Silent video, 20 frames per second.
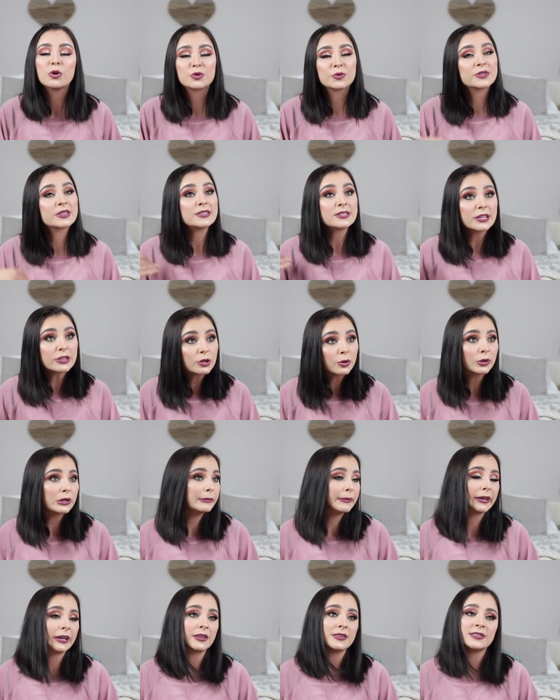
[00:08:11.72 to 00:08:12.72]
which was another one
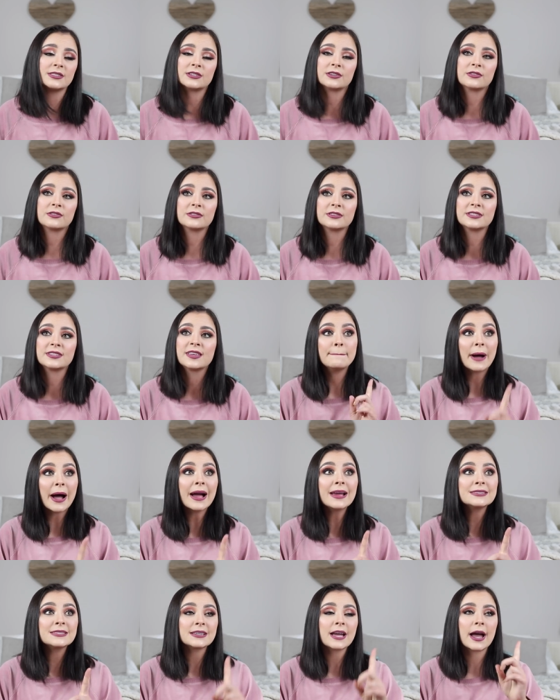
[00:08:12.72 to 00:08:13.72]
of my concerns.
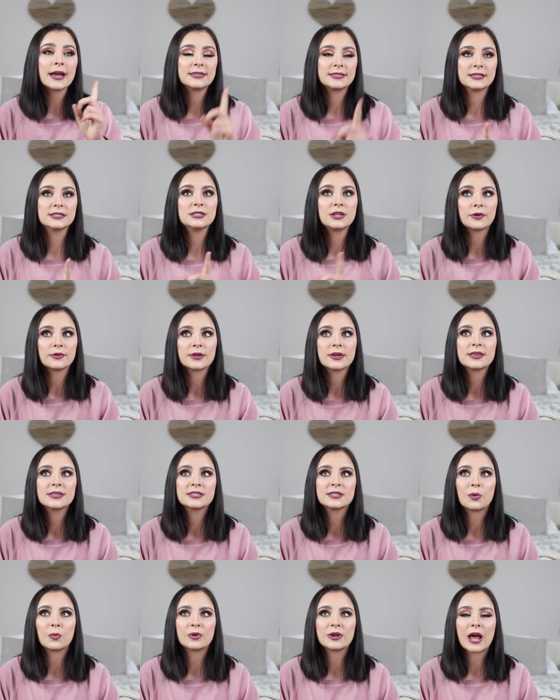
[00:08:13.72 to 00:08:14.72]
But I did
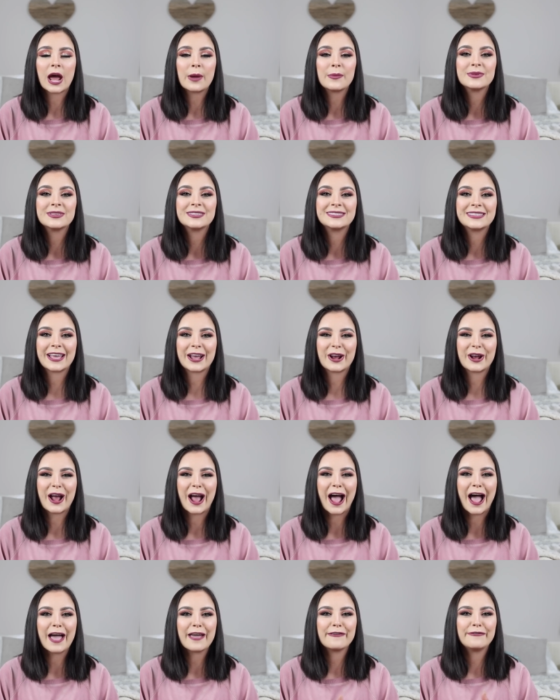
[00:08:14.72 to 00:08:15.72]
notice when I was
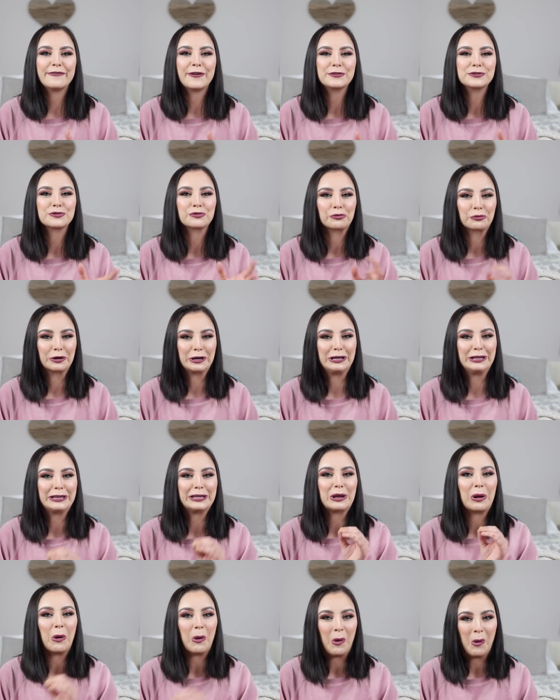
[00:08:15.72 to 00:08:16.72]
there, I felt
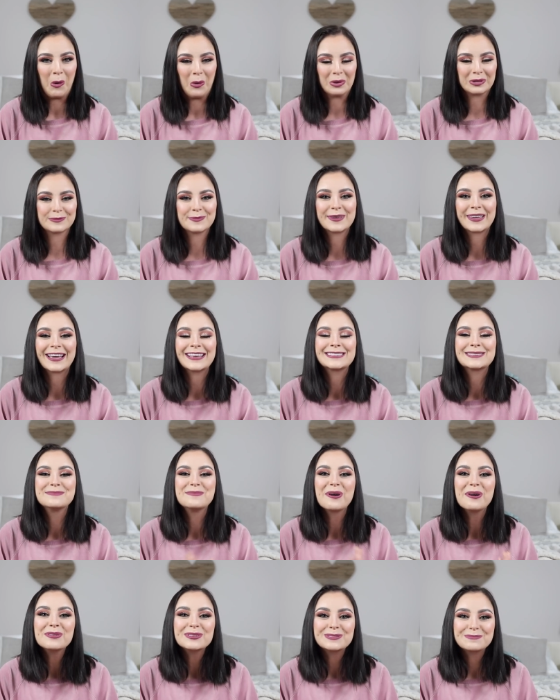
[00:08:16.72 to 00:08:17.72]
really old, because
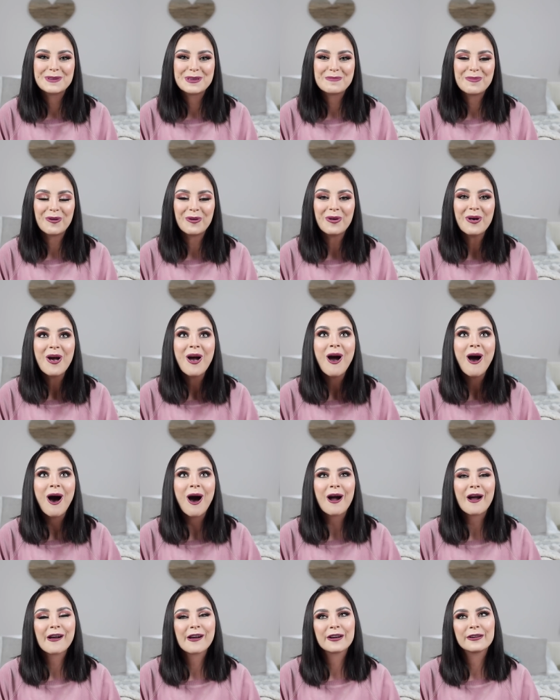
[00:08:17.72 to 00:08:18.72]
most people
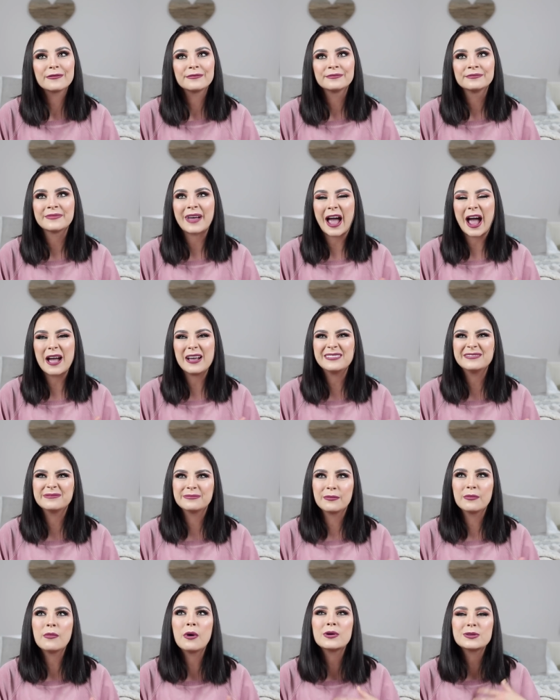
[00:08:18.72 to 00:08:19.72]
are,
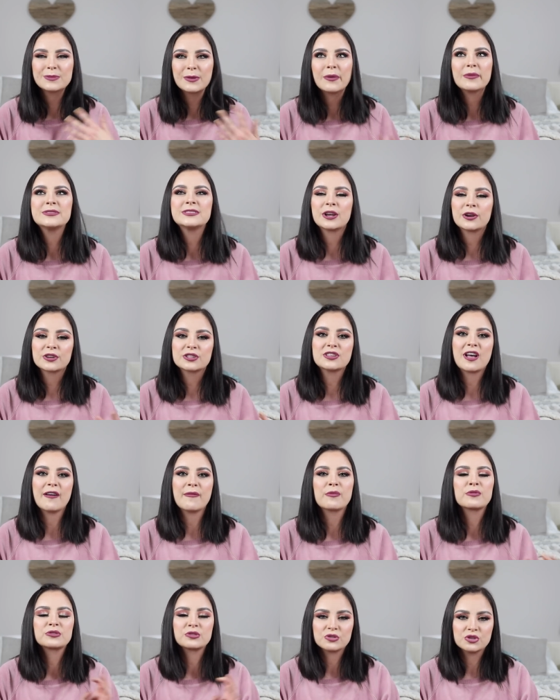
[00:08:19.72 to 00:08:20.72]
most people would say are
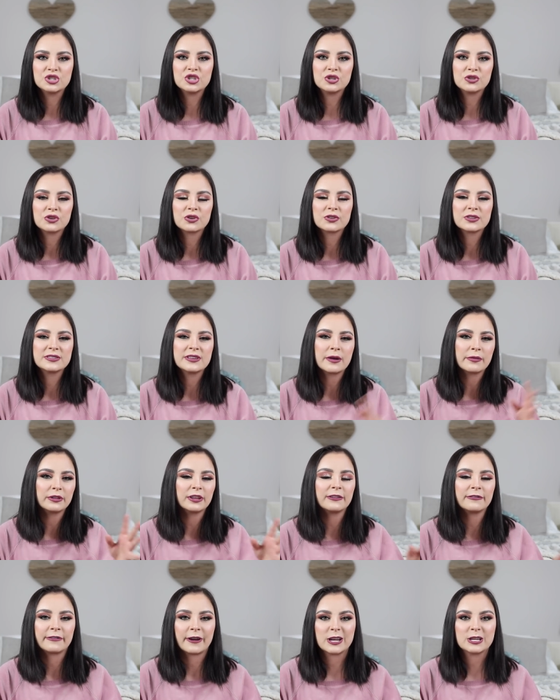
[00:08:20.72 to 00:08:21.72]
sophomores and juniors, not
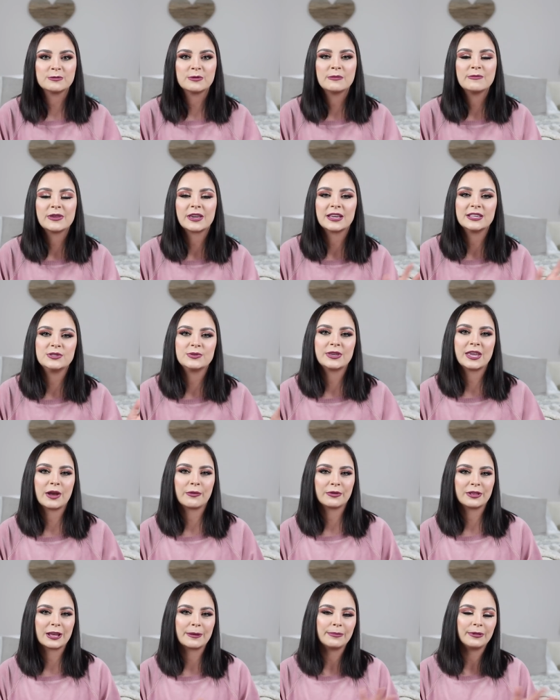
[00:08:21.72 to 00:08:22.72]
really freshmen, because you
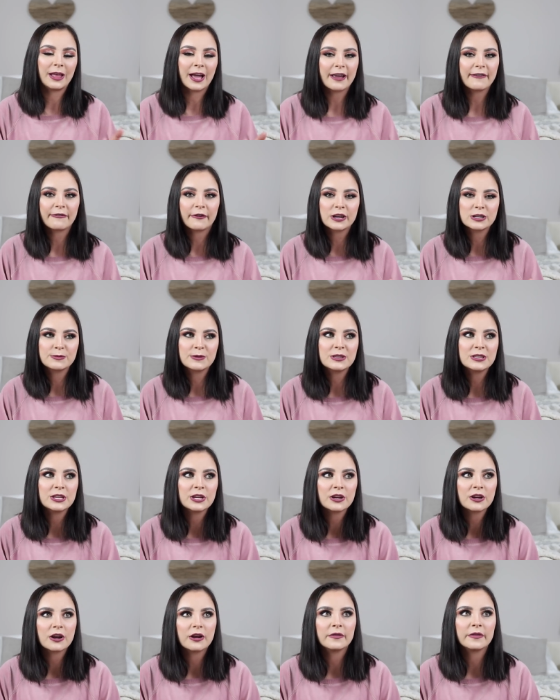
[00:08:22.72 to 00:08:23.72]
can't really apply freshman
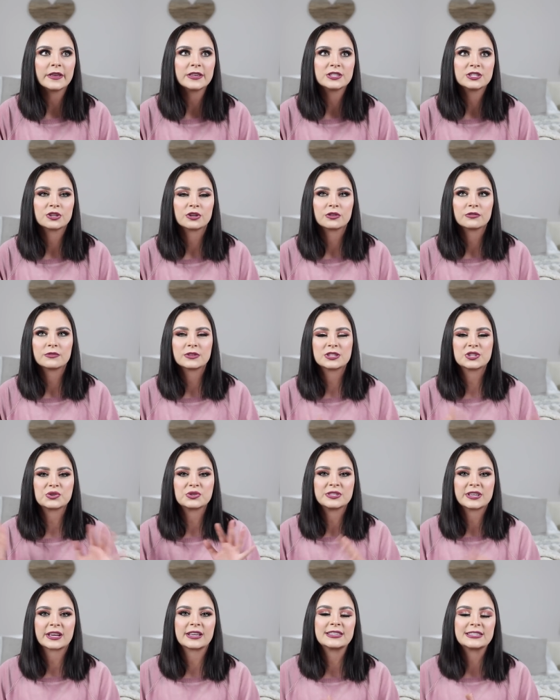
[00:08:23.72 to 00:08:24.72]
year unless it's
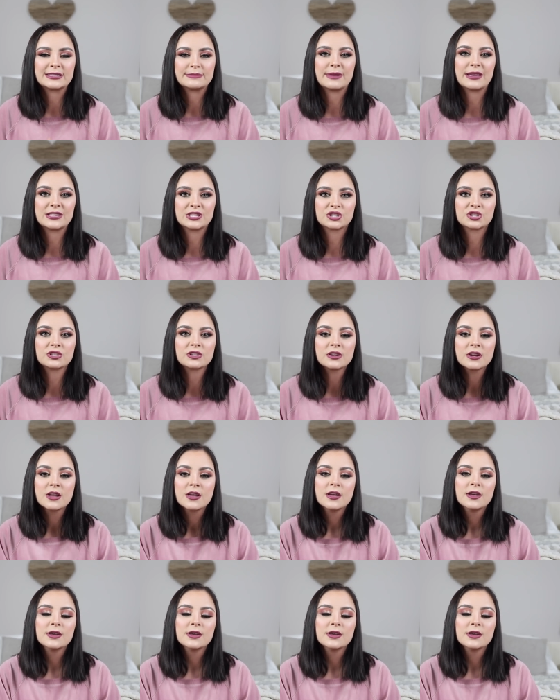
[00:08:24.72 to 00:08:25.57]
your second semester.